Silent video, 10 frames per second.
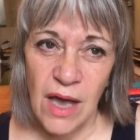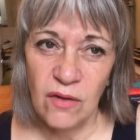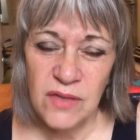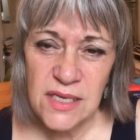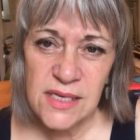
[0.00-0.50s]

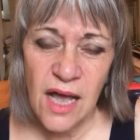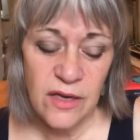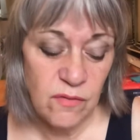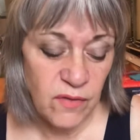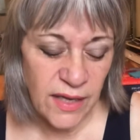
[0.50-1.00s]
these
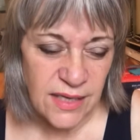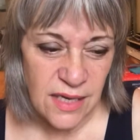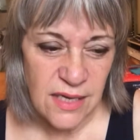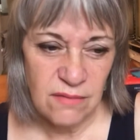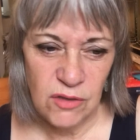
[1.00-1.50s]
kind of like,
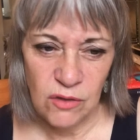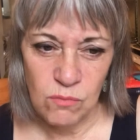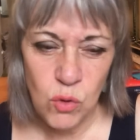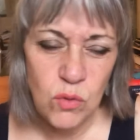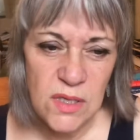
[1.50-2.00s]
you know,
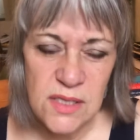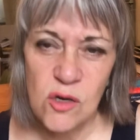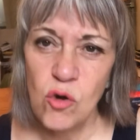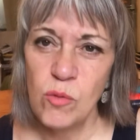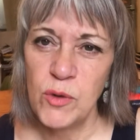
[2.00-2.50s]
moon in
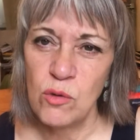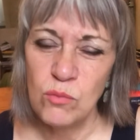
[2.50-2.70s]
Scorpio,